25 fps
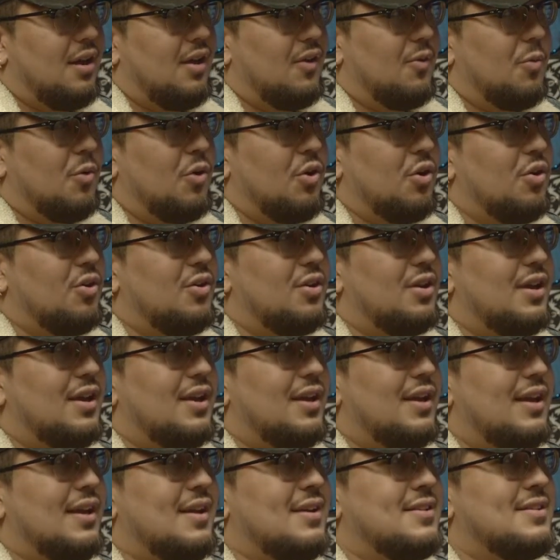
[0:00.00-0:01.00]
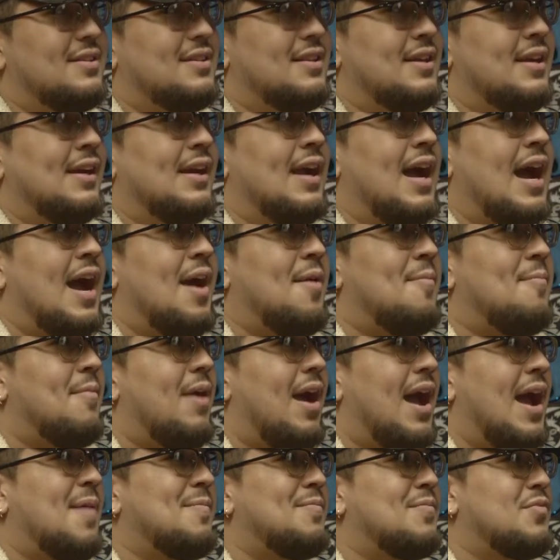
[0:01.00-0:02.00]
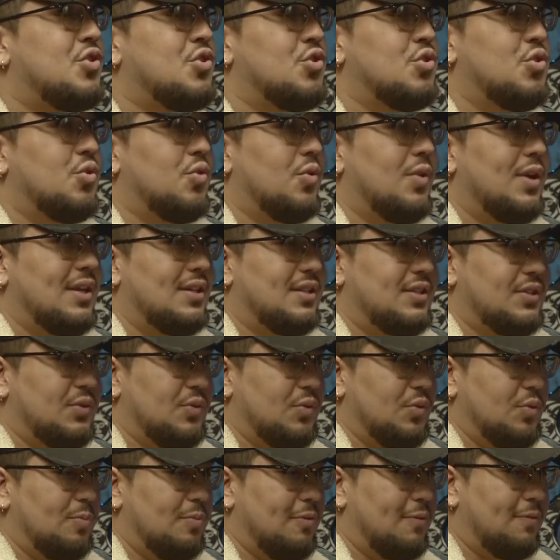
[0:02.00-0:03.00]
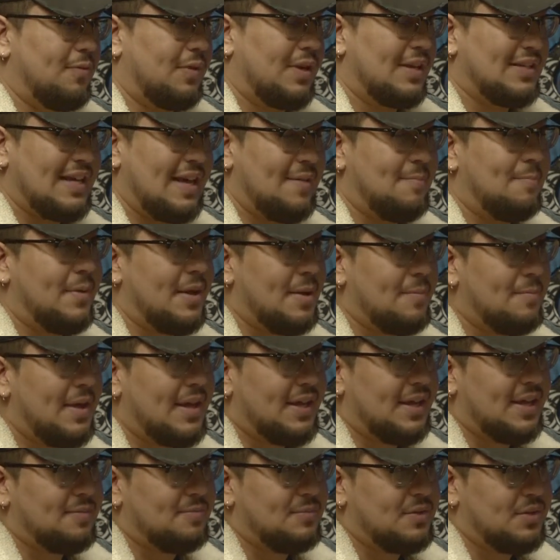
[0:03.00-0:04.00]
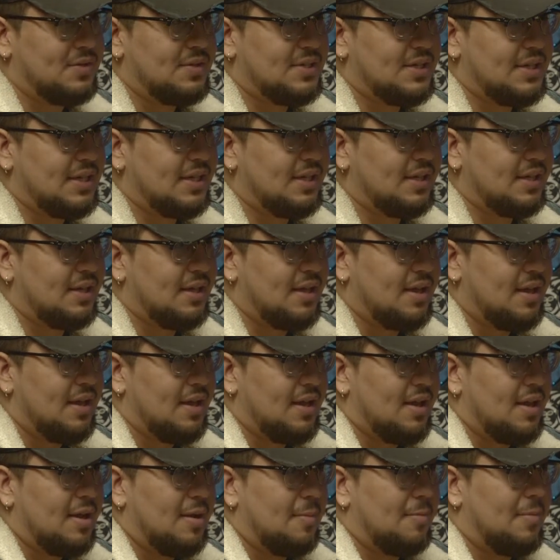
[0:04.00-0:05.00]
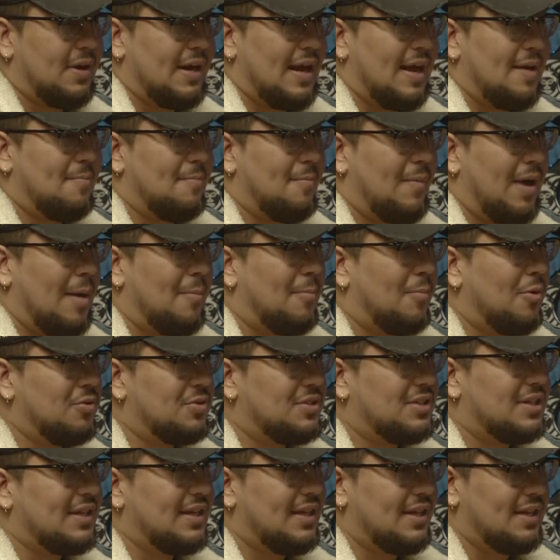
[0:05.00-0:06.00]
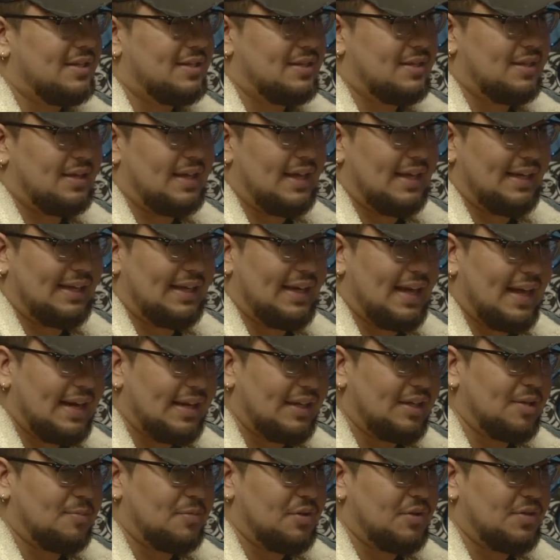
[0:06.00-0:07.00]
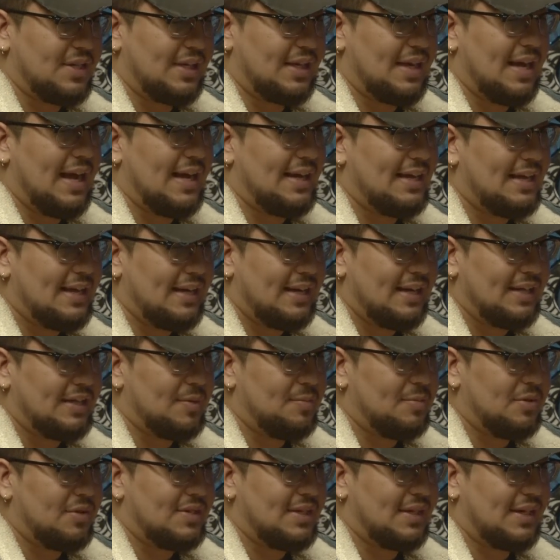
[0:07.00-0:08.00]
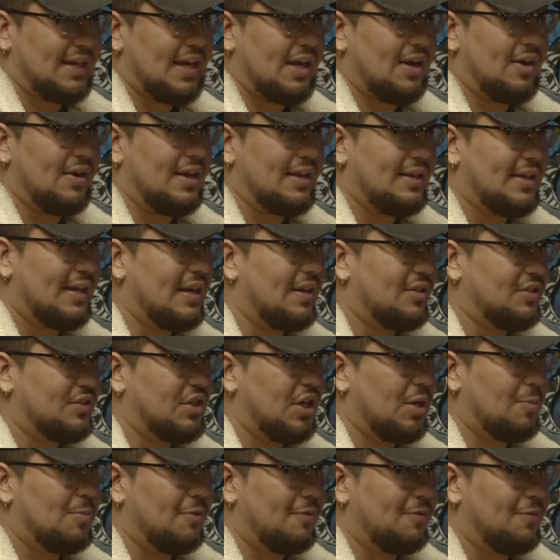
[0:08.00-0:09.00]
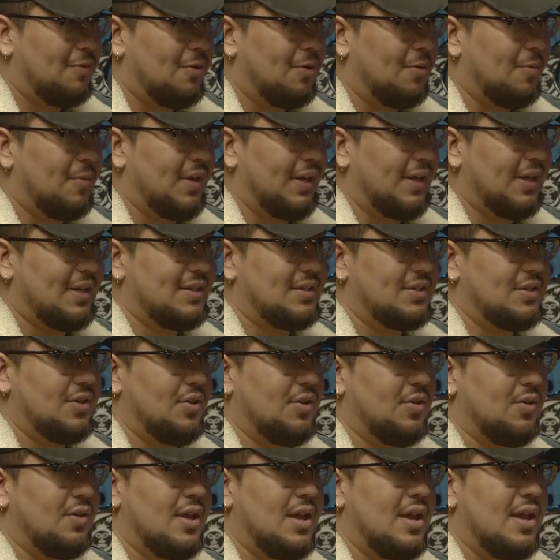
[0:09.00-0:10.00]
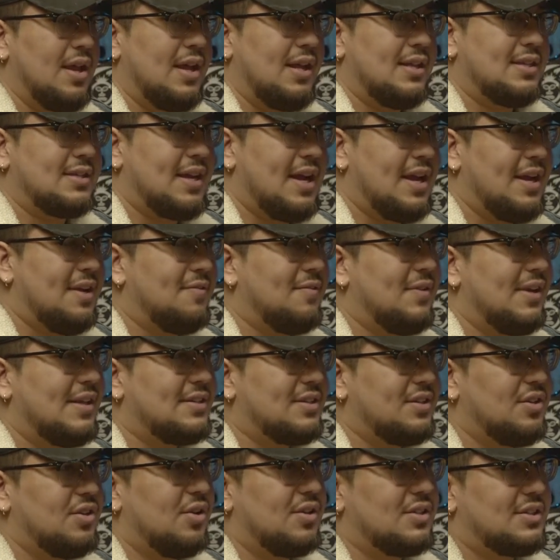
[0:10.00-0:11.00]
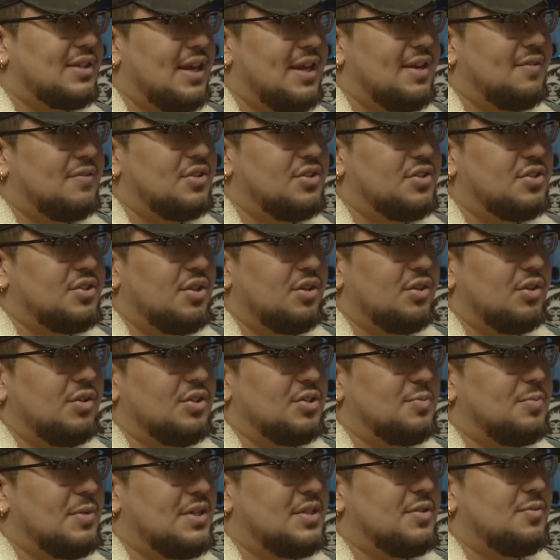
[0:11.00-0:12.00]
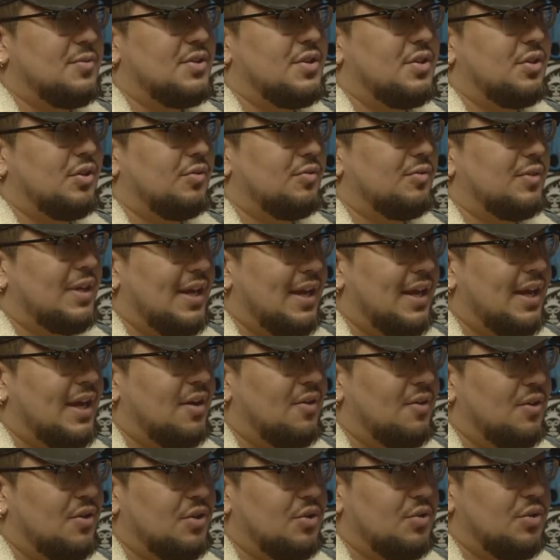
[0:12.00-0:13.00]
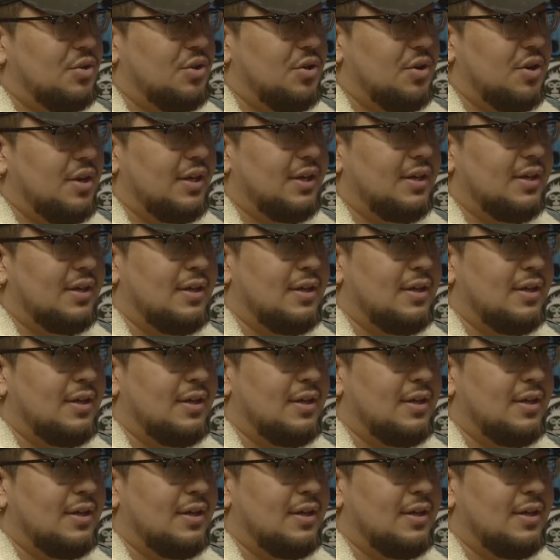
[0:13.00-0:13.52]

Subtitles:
Well, here's the thing. I'm new into because I've been making music, but I'm mostly into like getting the music out. I need to get the music out, and then I'll start performing it. So it's kind of a struggle, especially when you're here in New York,